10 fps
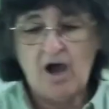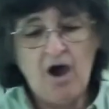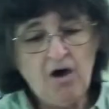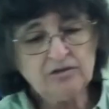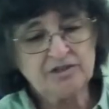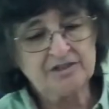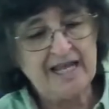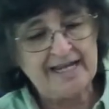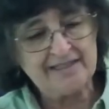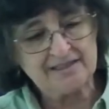all
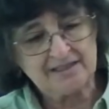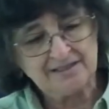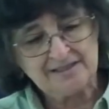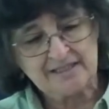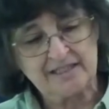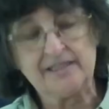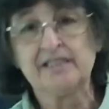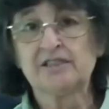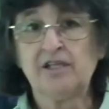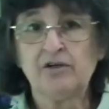snakes can
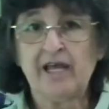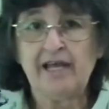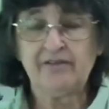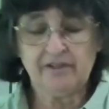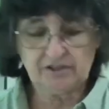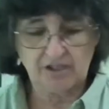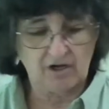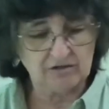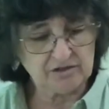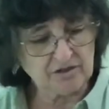dislocate their
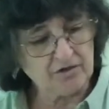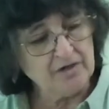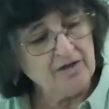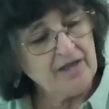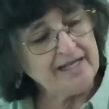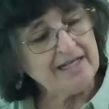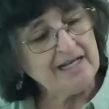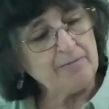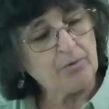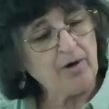jaws so they can
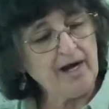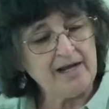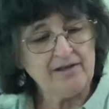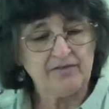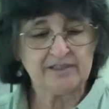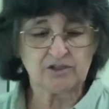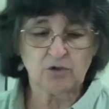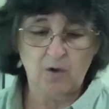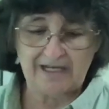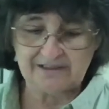eat prey that's
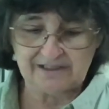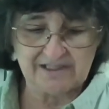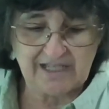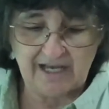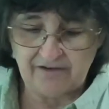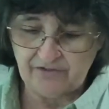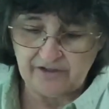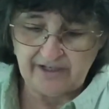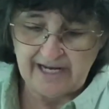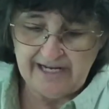twice the size of
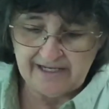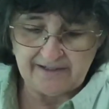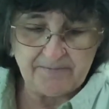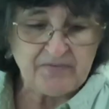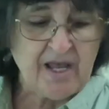their head.